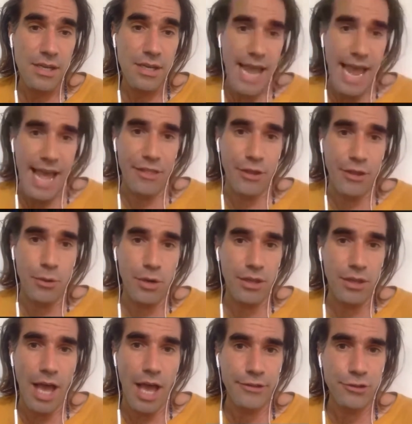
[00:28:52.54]
And there were a
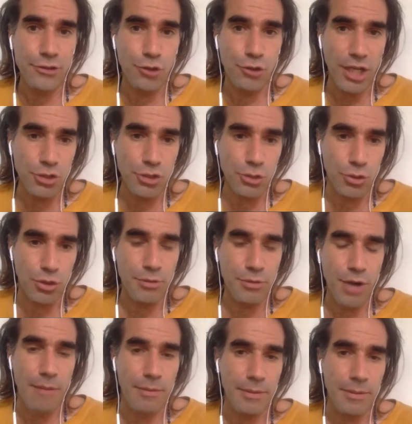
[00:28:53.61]
lot of structural
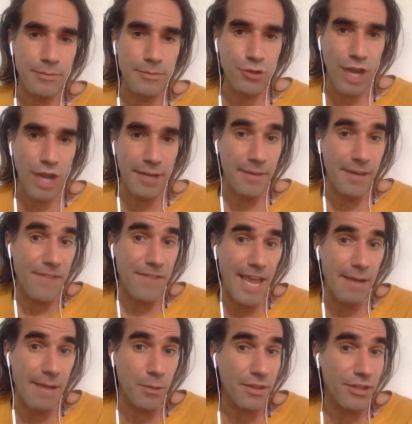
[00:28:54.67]
problems trying to be a
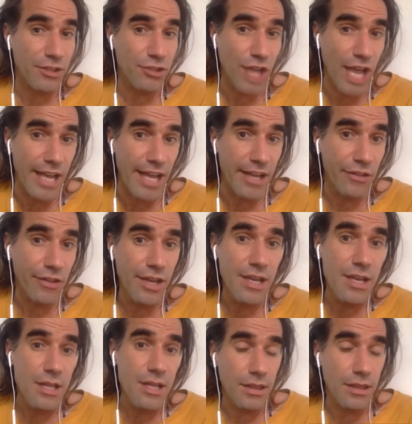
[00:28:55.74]
family with a child
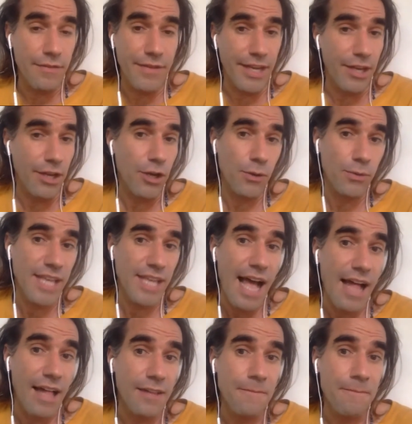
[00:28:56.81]
living in a
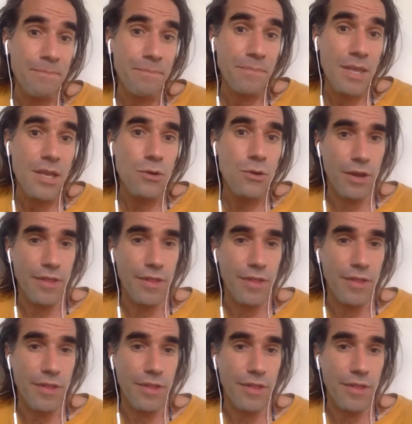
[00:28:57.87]
hotel where they
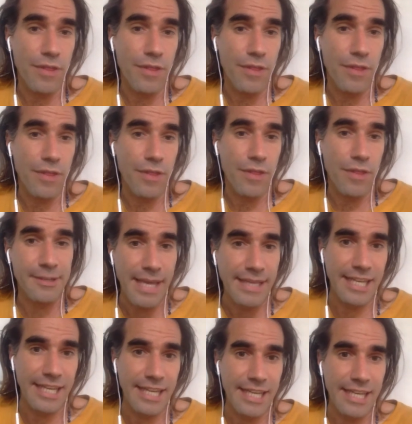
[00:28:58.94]
need to
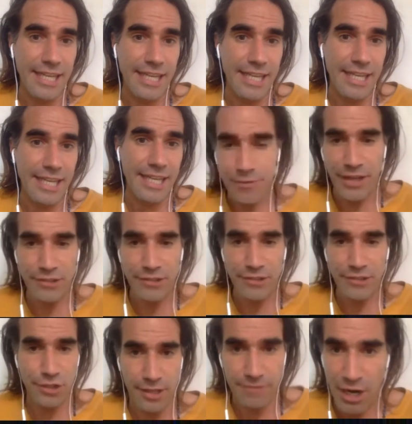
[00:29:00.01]
maintain a specific kind of
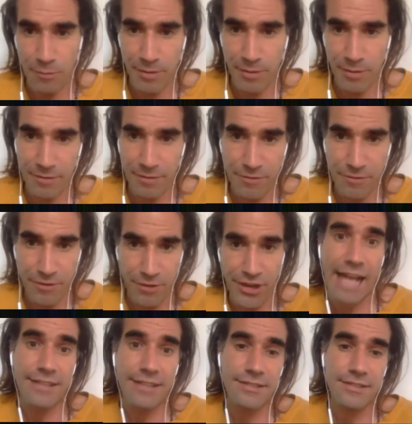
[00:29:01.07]
professional environment for
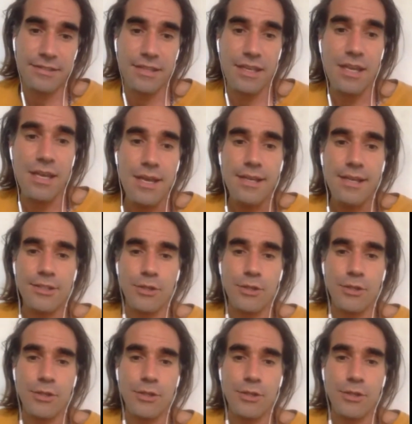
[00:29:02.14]
their guests.